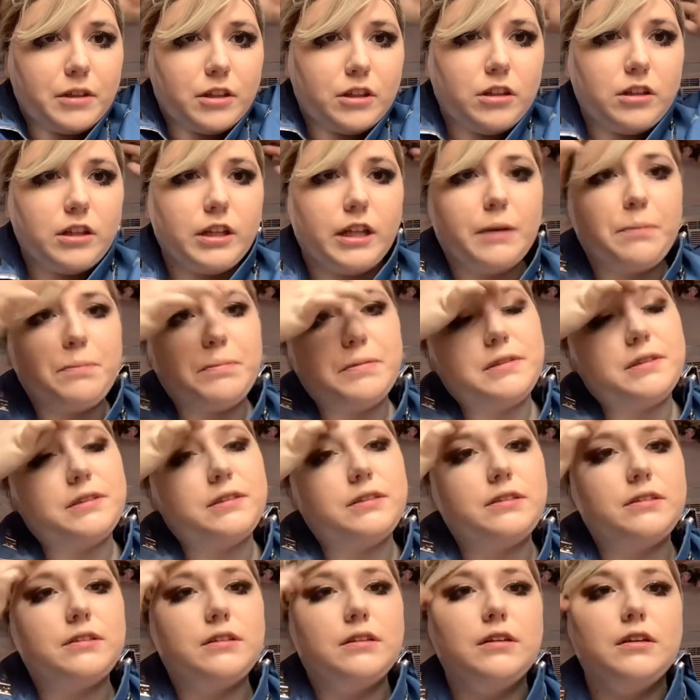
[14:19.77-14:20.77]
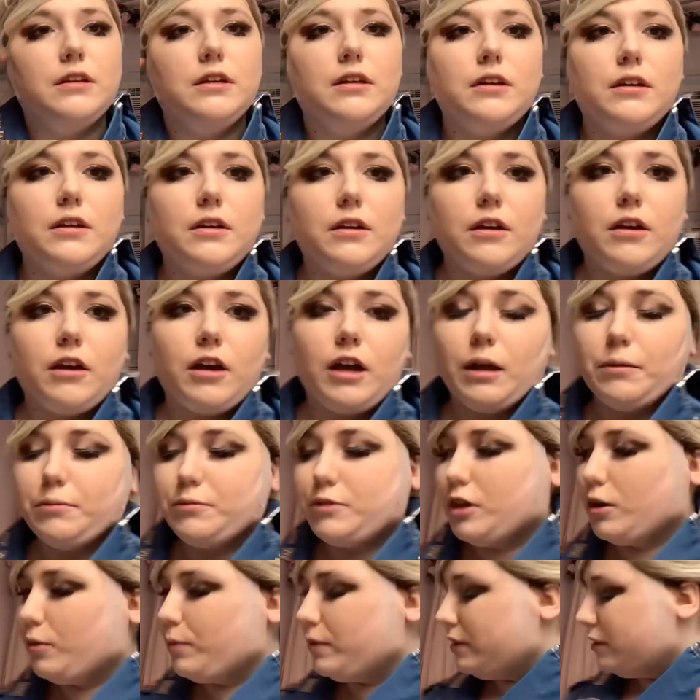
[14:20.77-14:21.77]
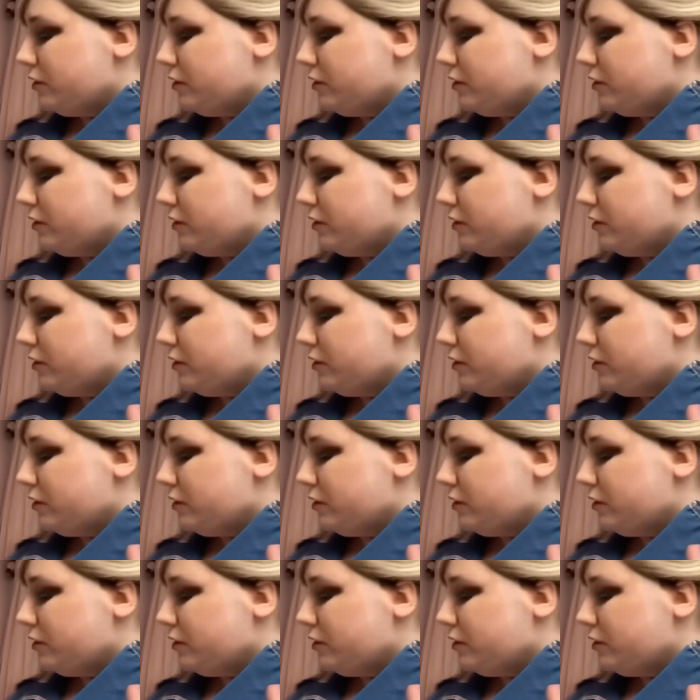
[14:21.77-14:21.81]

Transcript: clips. I'm going